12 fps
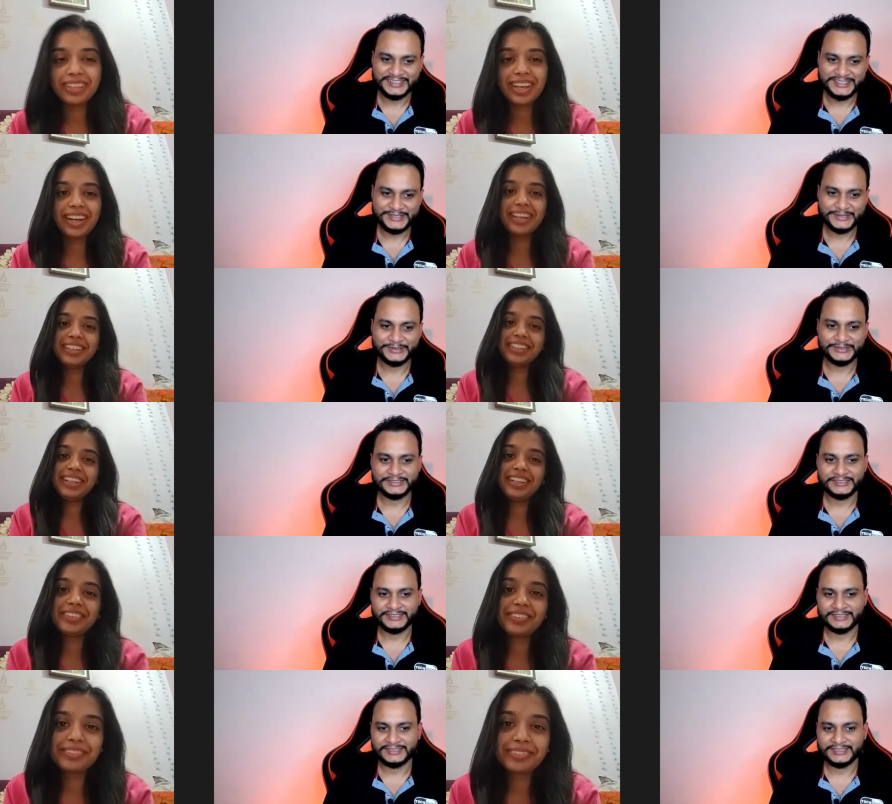Speaker 1: Yeah. So
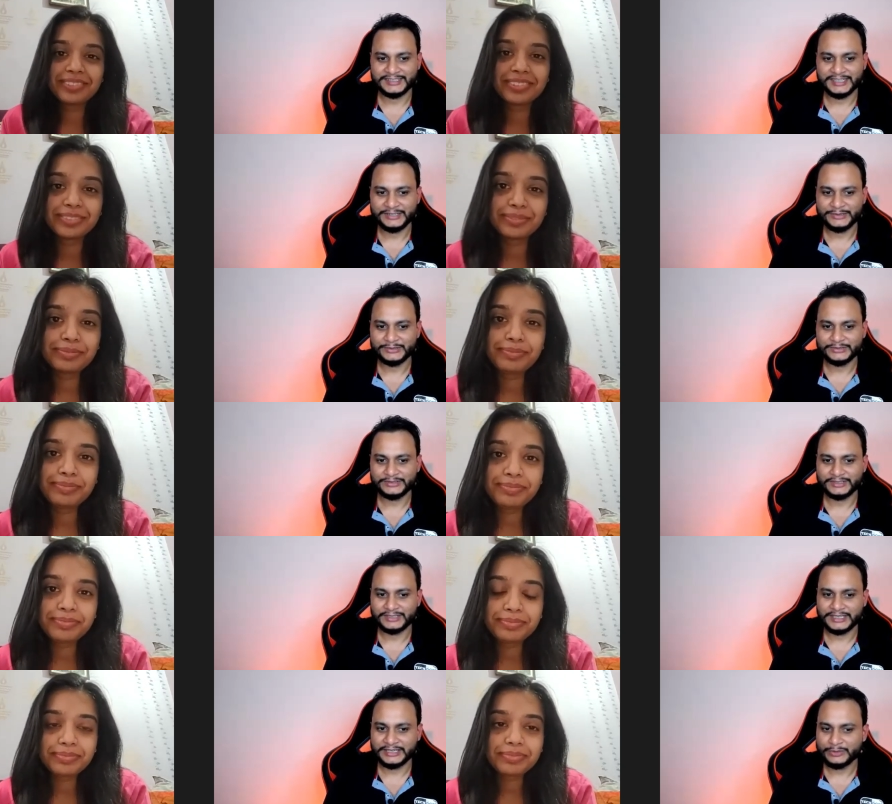can
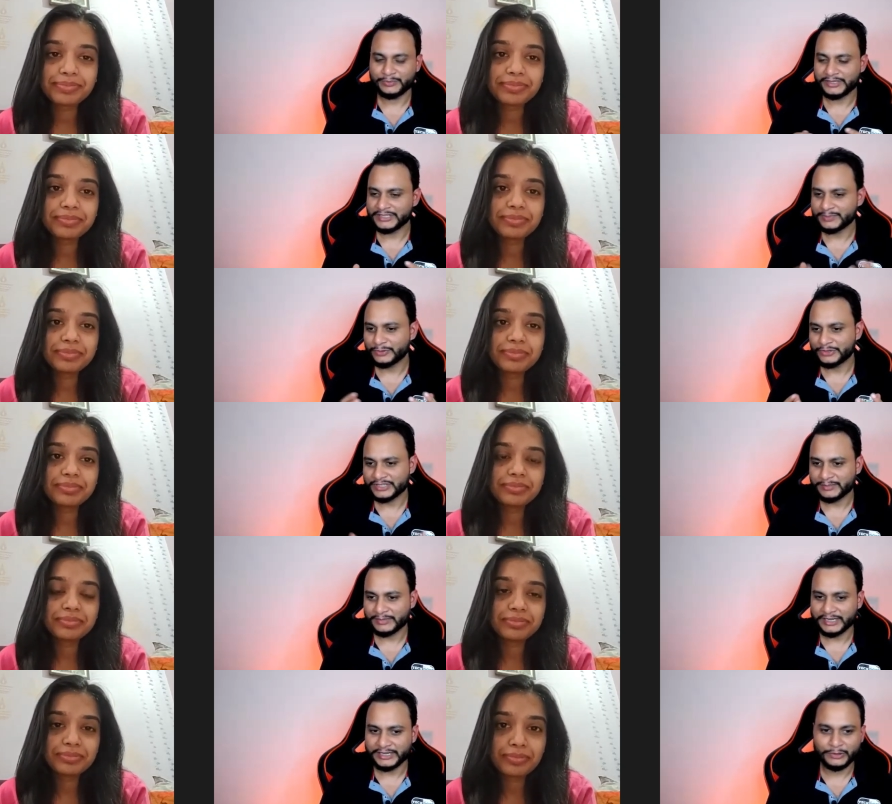you please put
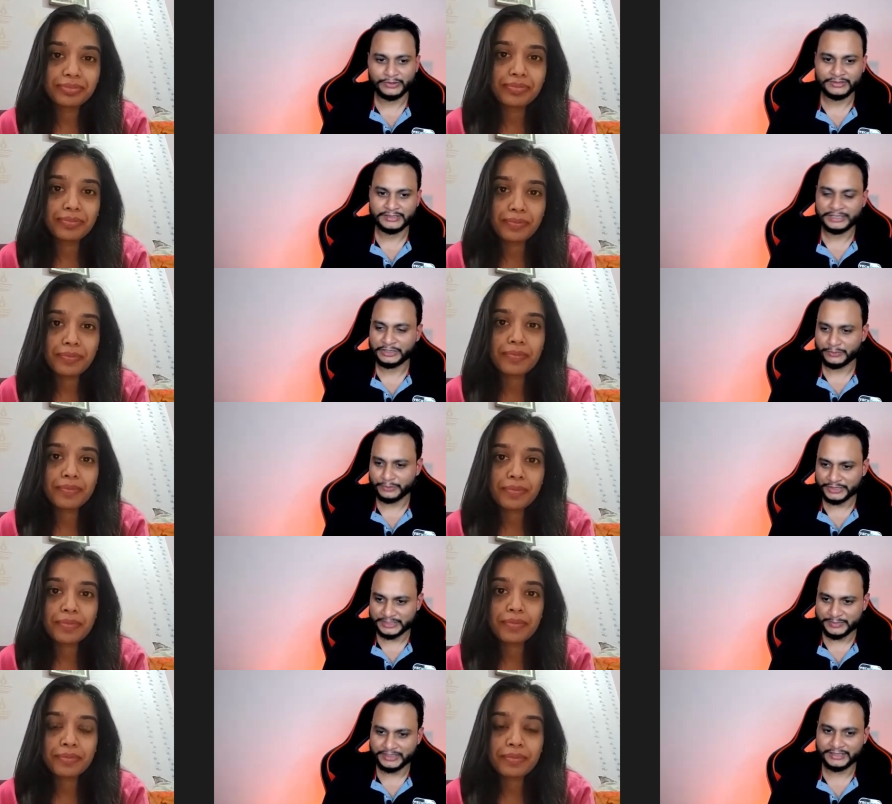some light on the interview
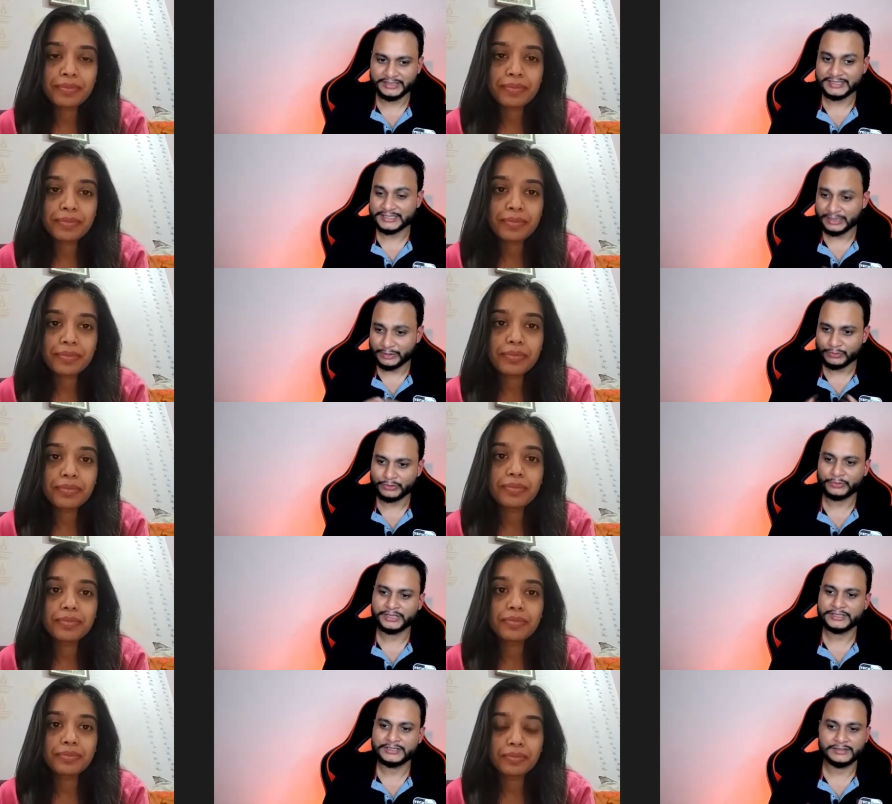experience
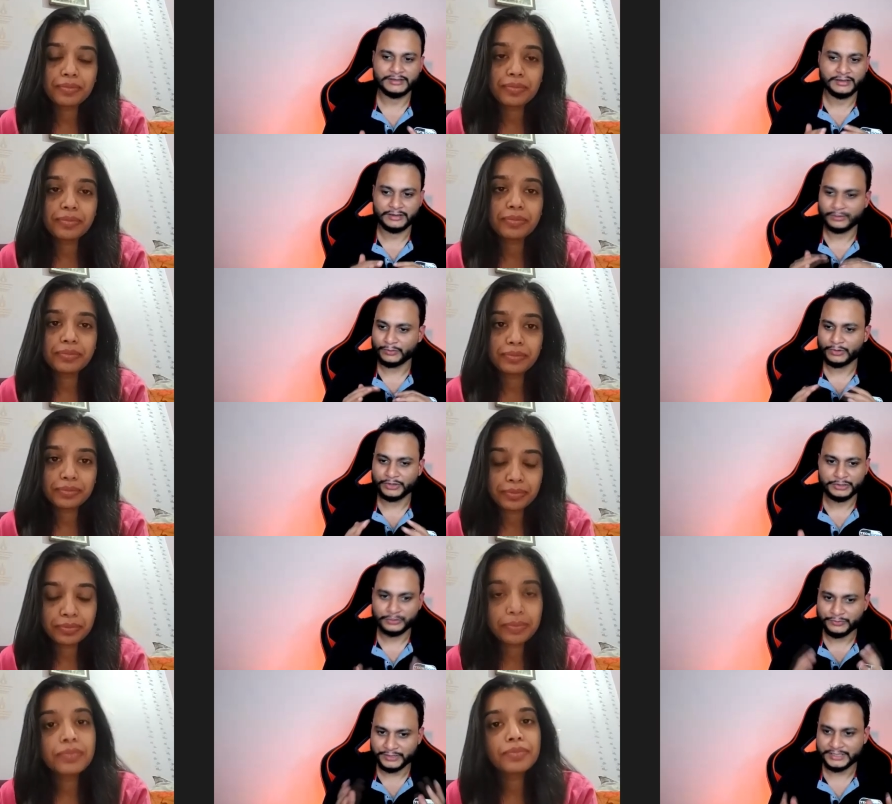round-wise, what
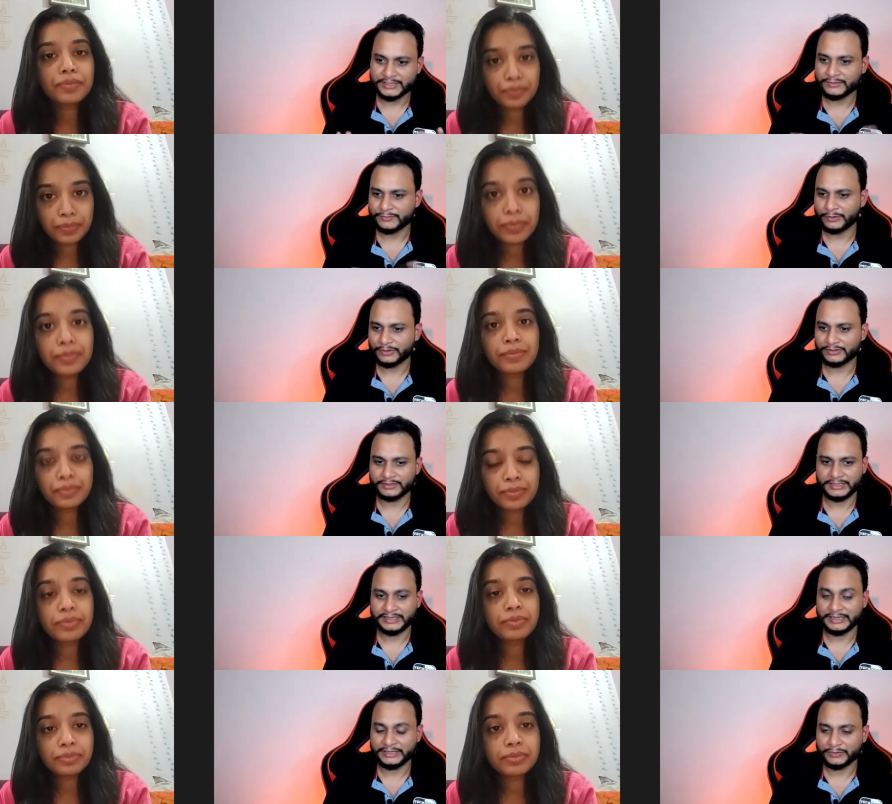you faced for
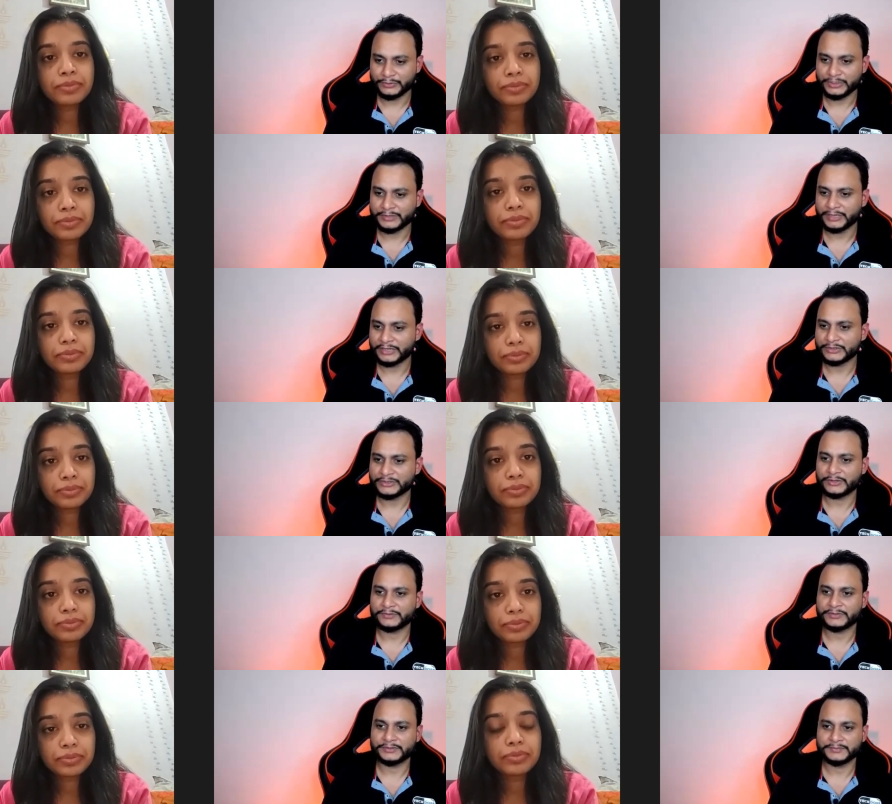the interview at
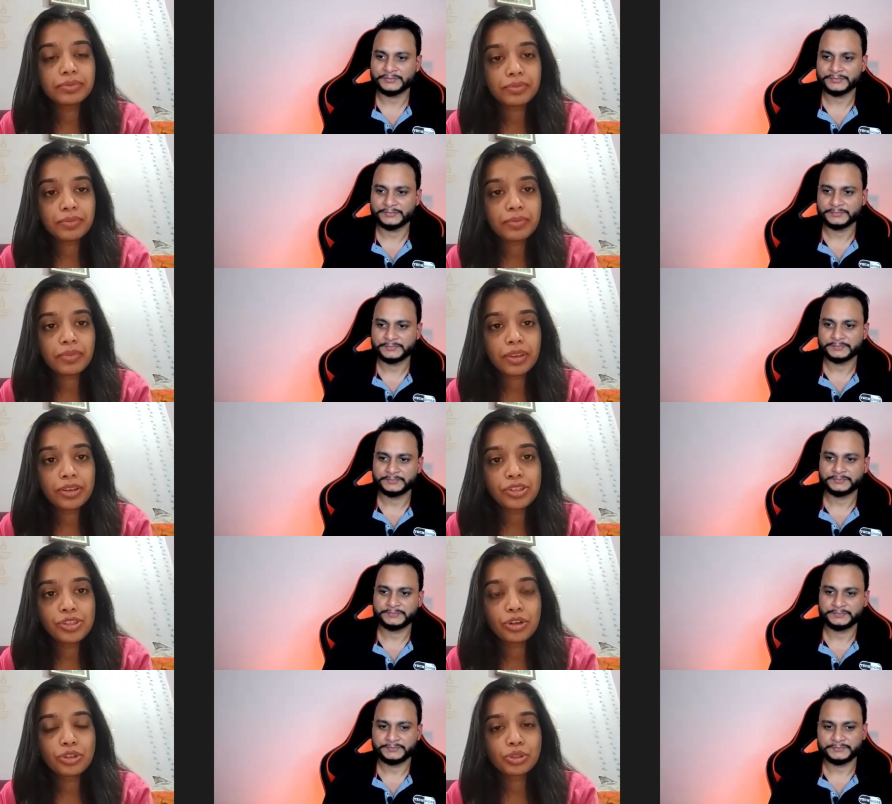Microsoft?
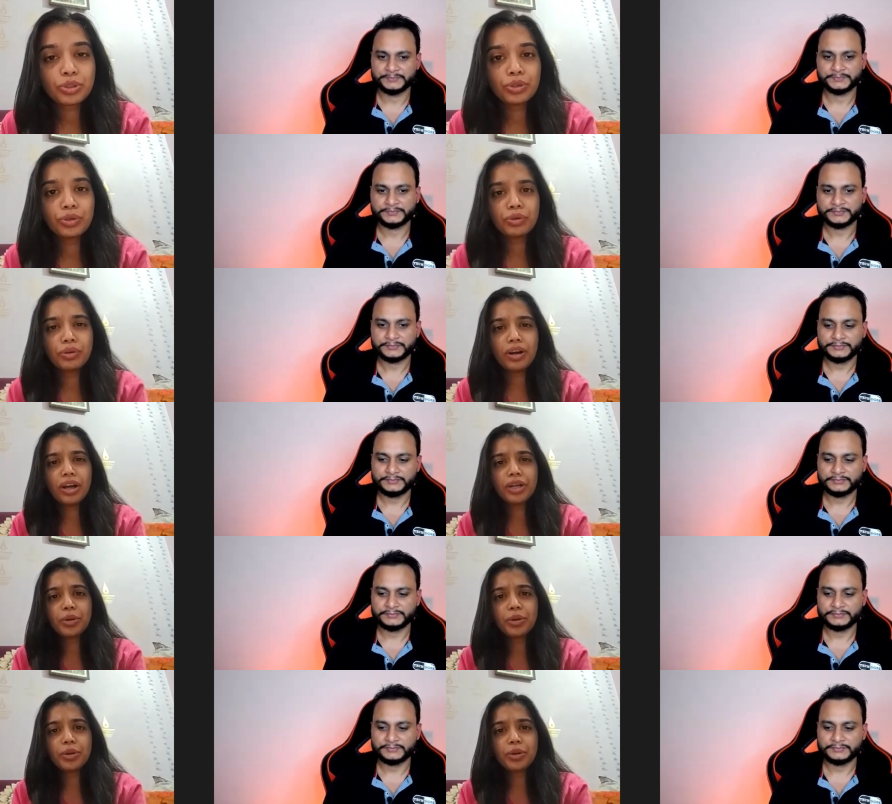Sure. So